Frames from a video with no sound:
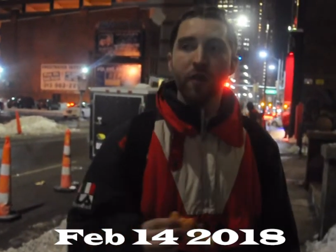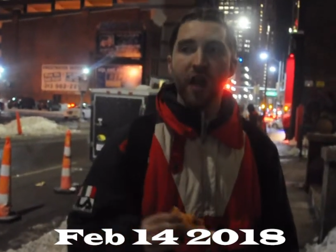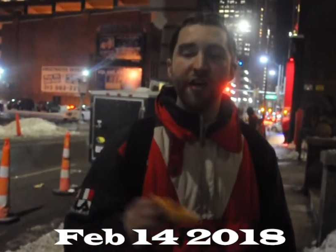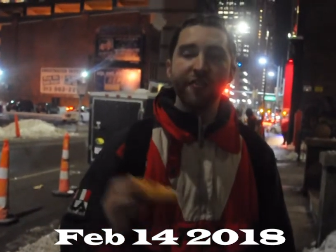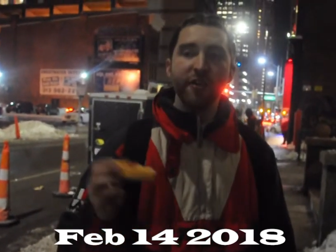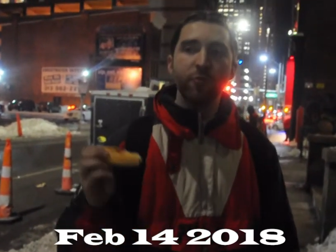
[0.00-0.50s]

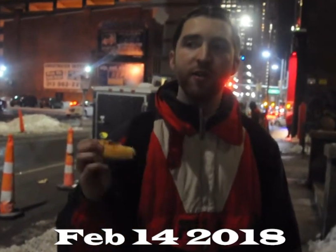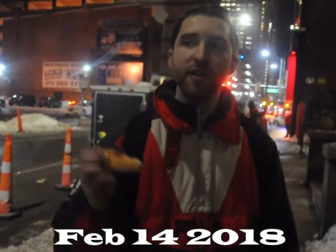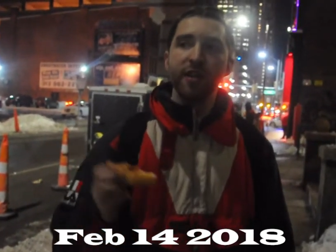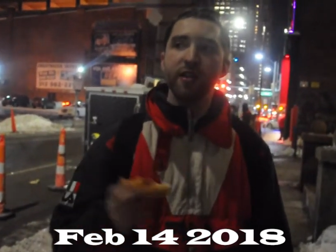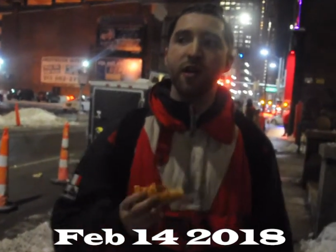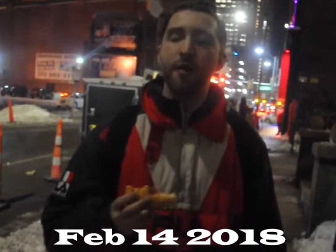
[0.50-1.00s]
I think we
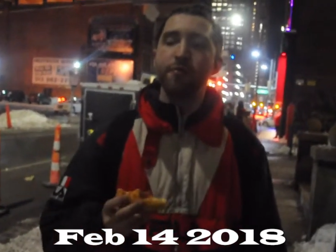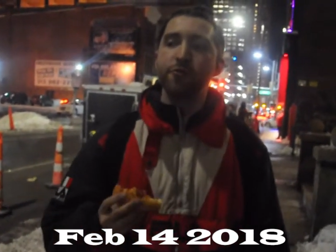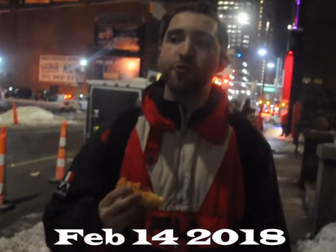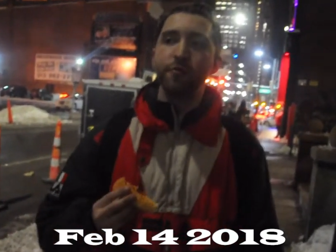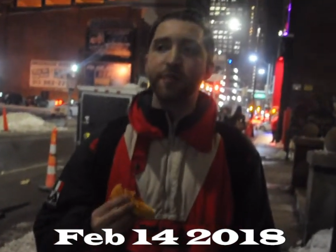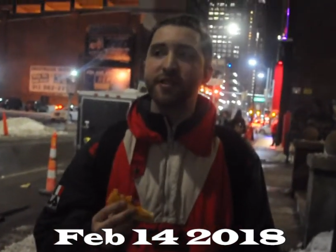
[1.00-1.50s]
need a couple
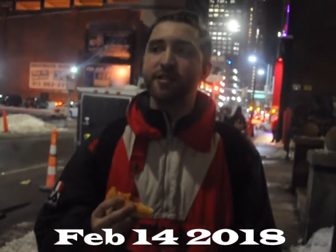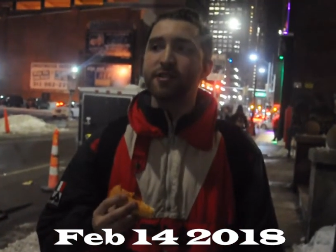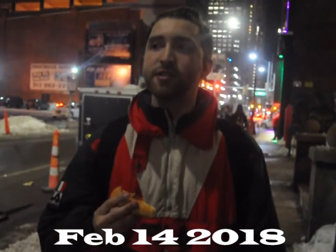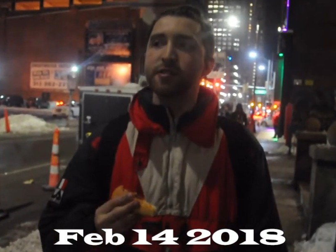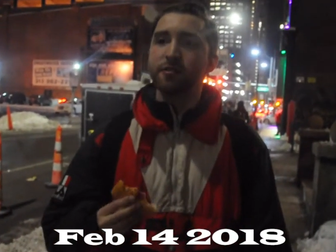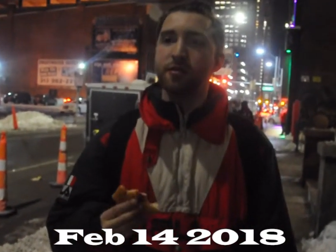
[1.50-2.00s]
more
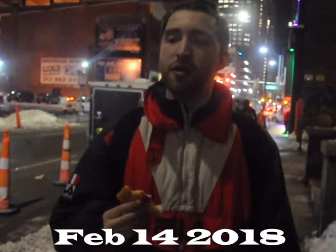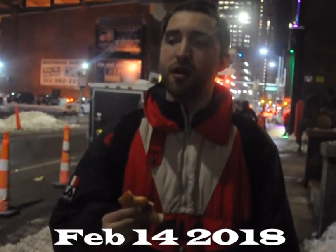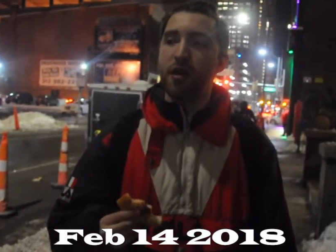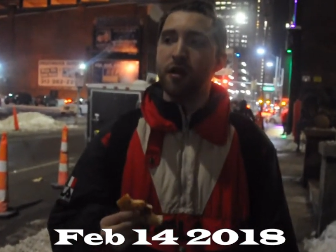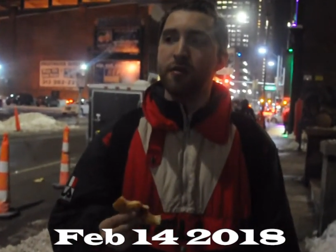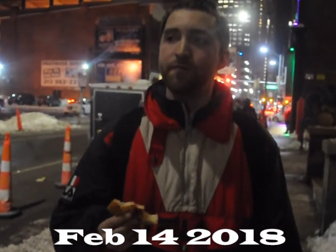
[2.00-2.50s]
pieces.
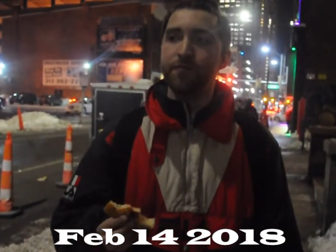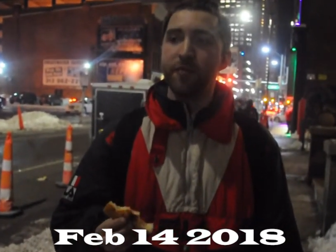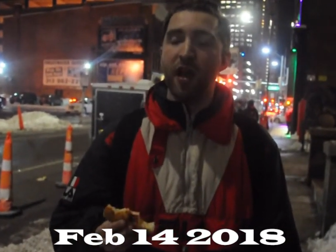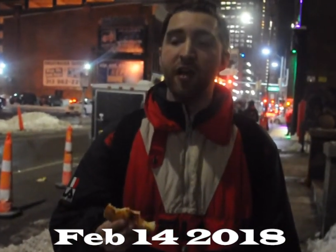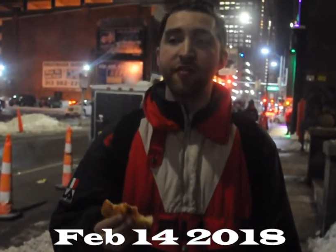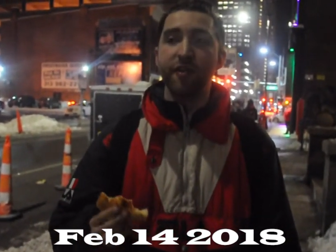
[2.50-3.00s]
Um,
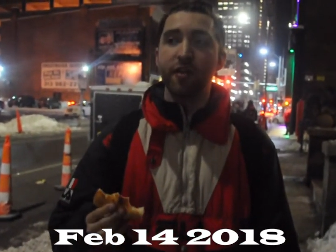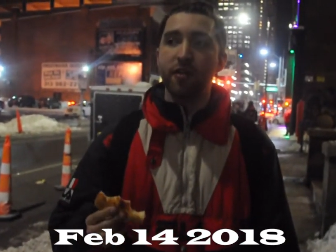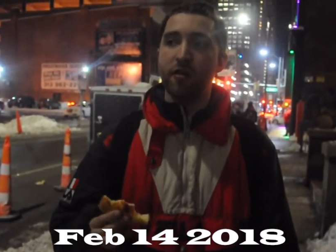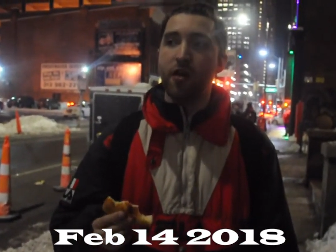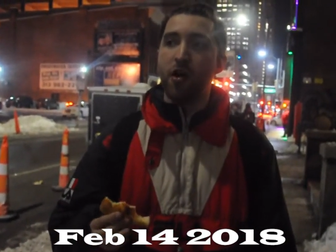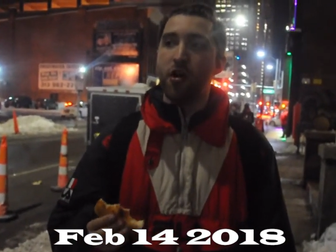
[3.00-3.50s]
I think
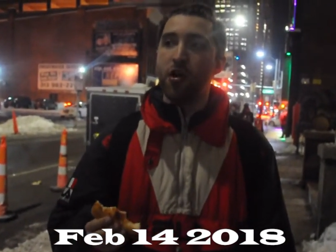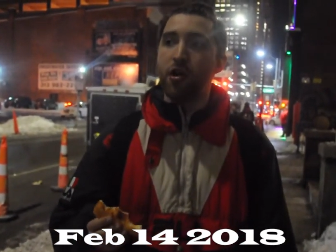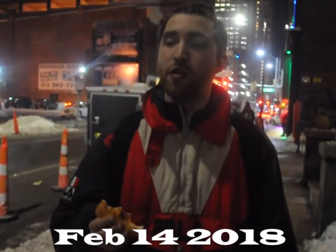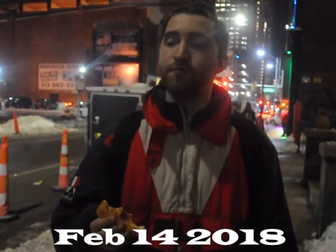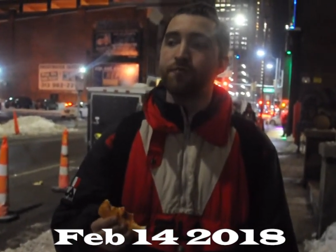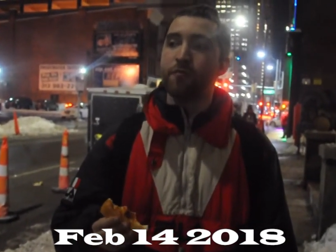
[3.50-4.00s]

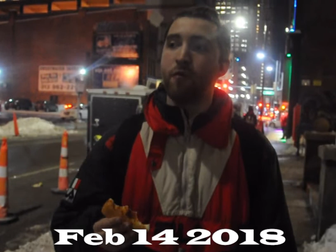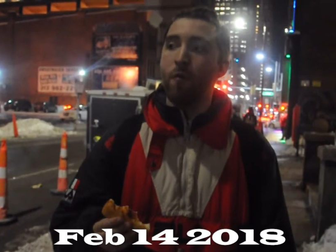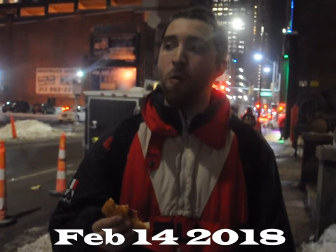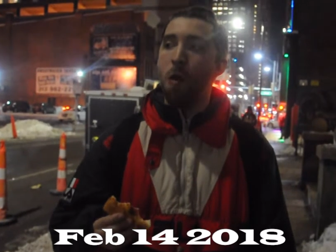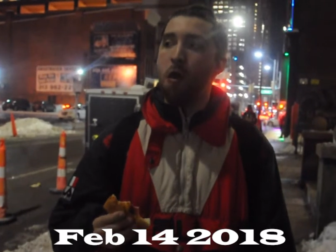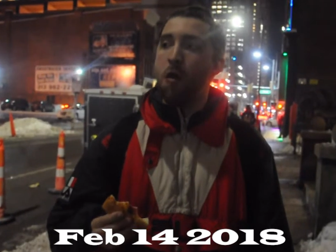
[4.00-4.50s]
our
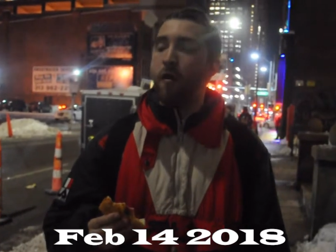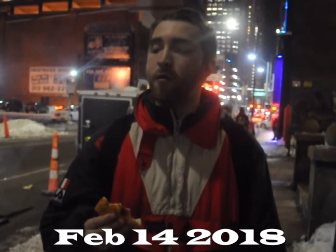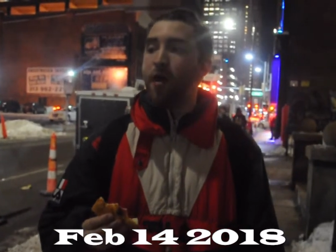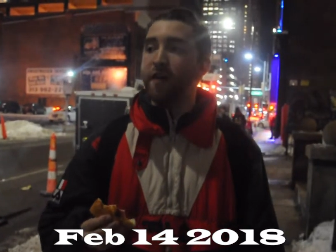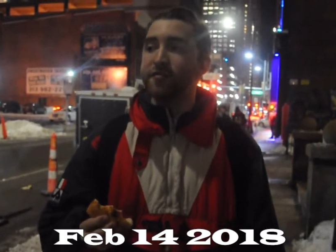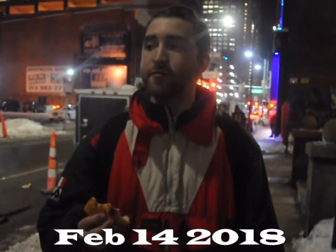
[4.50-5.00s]

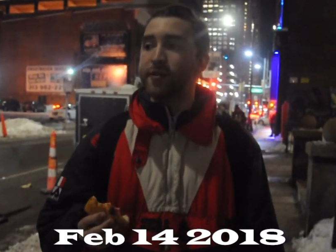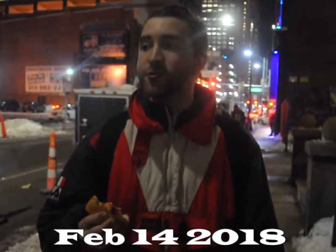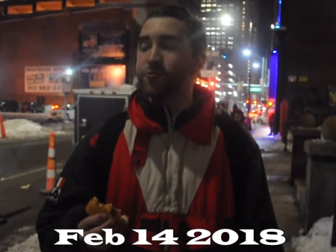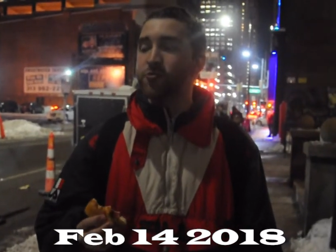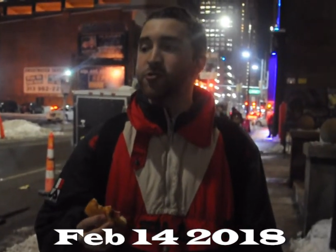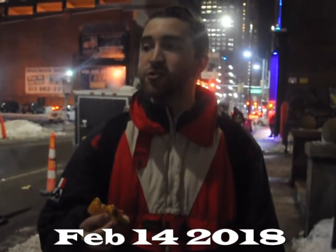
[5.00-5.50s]
off the bench
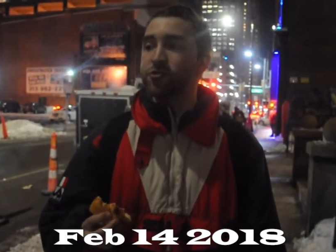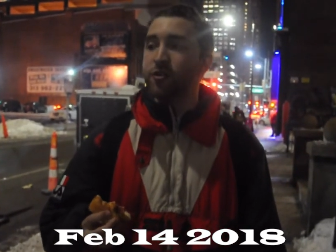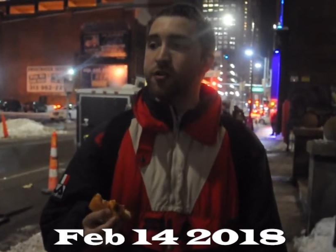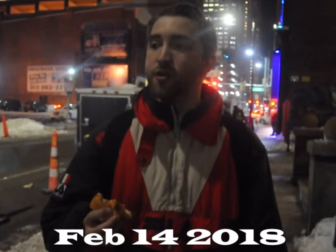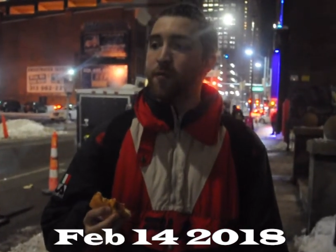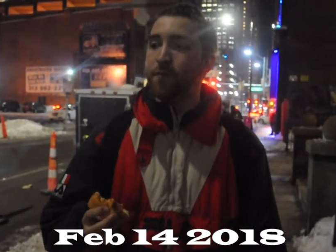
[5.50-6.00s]
are really
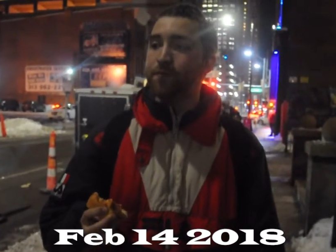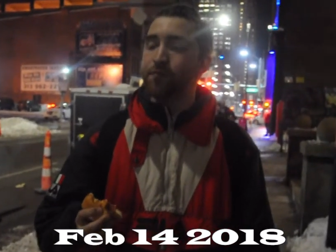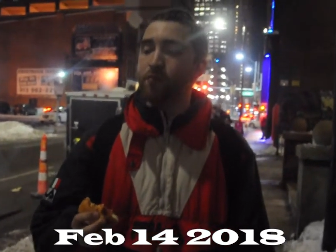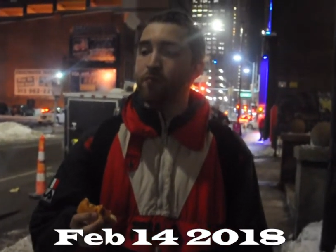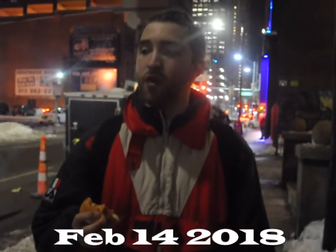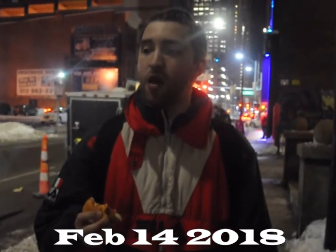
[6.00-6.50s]
strong.
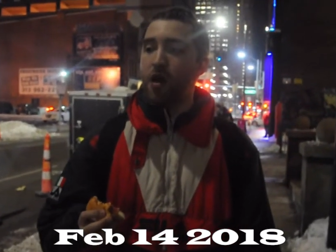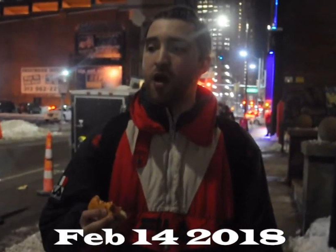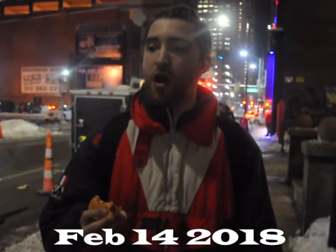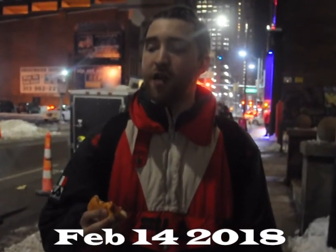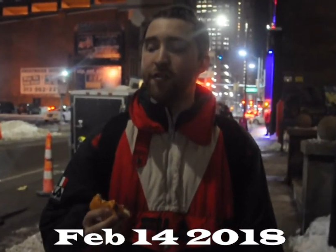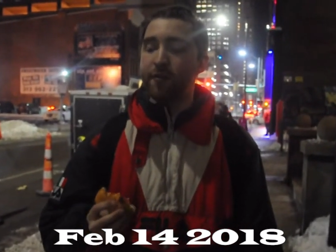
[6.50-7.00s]

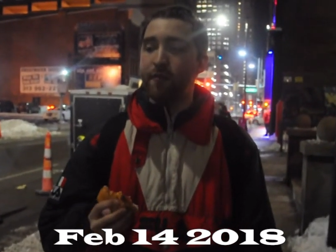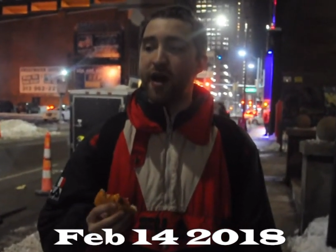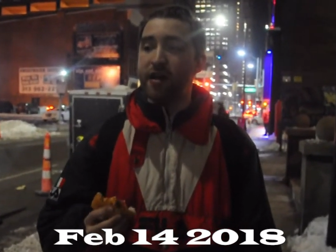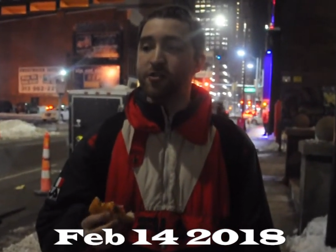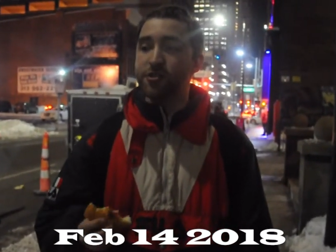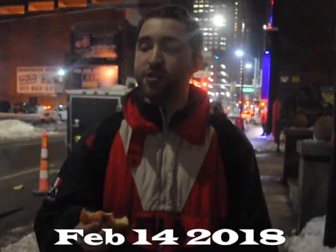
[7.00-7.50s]
Uh, I think
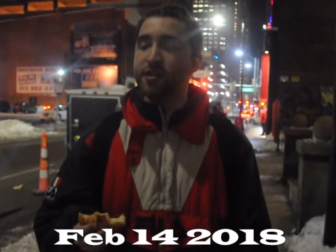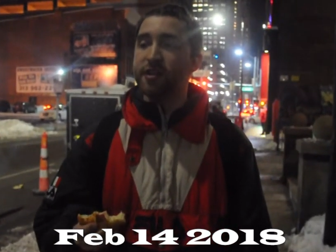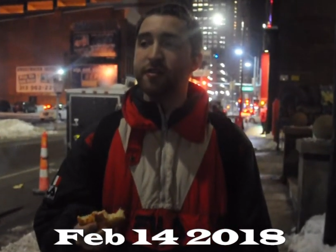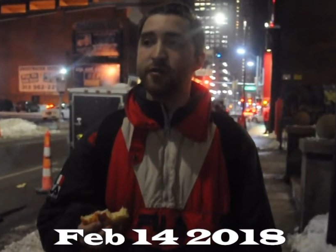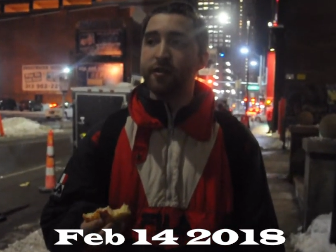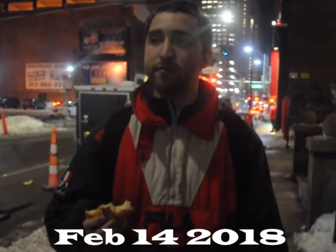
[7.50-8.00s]
Myles is going to
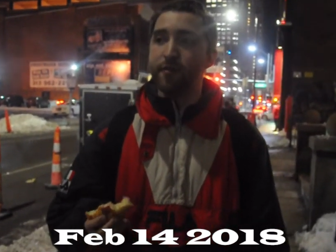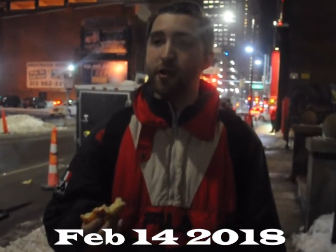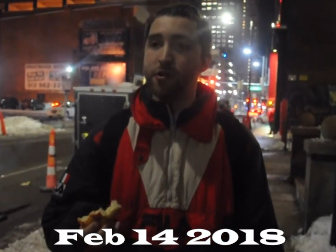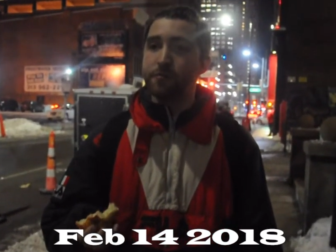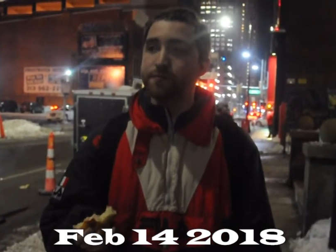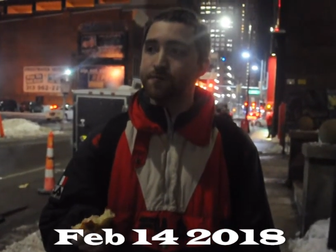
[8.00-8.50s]
keep getting better.